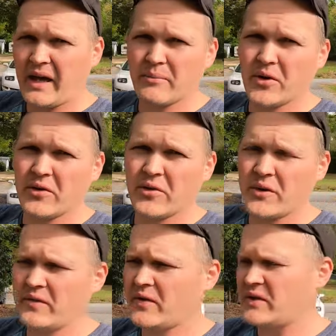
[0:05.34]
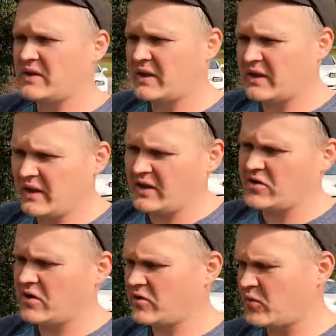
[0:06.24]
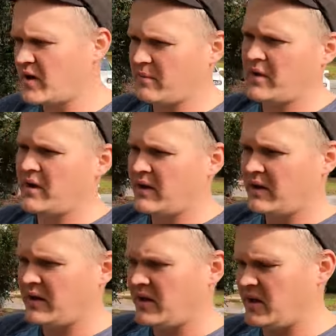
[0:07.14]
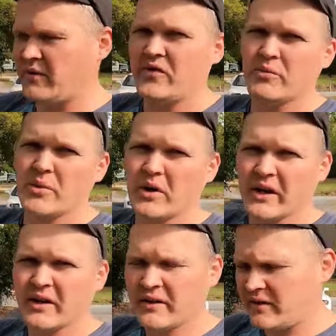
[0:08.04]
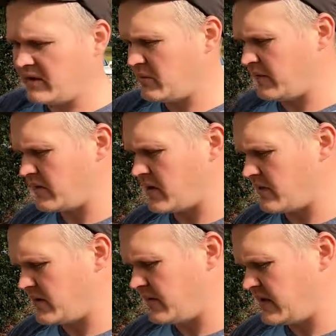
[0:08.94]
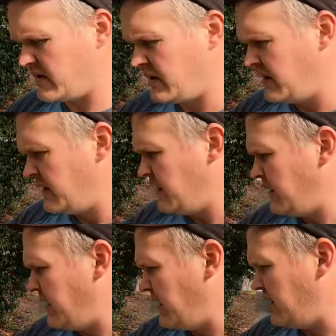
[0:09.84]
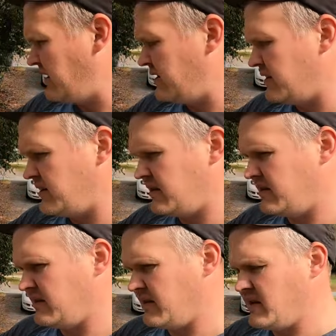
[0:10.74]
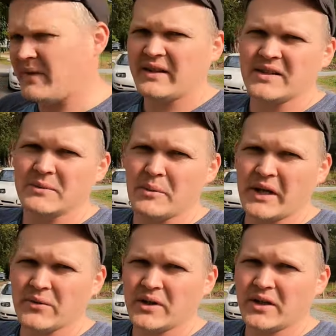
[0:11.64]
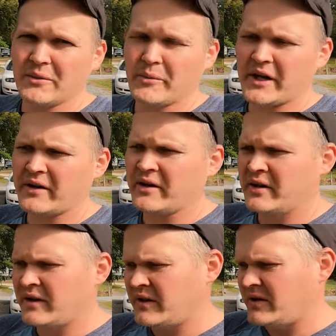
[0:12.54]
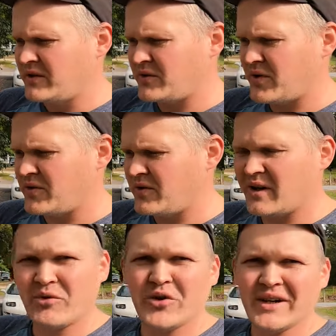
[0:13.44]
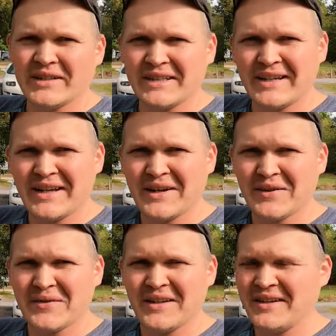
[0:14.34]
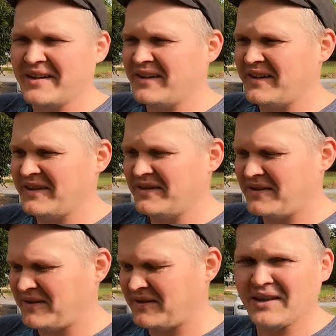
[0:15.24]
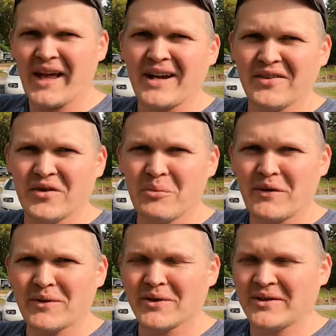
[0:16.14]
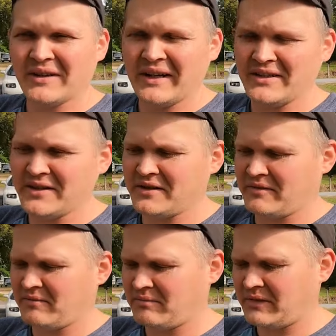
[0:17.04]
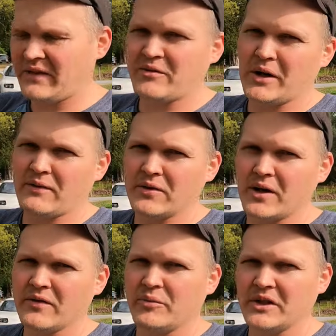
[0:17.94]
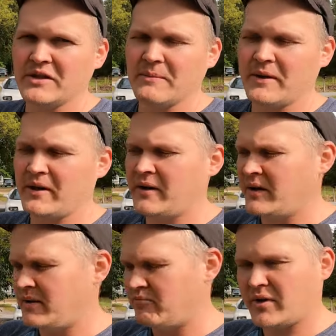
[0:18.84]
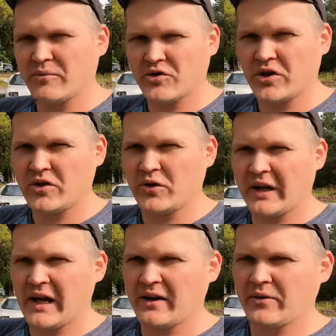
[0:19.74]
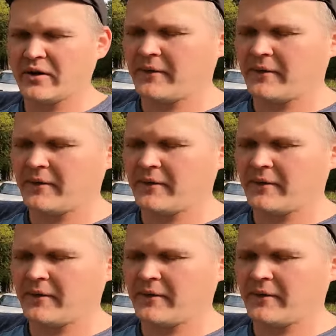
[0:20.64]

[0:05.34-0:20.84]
amber 350z the hr swap um, if you remember i cut the muffler off of it and um, that seemed to make it run a little bit better so i'm gonna go ahead and take care of the uh, the lack of a muffler and just leave the muffler off and put a tip there i'm gonna show you what i got going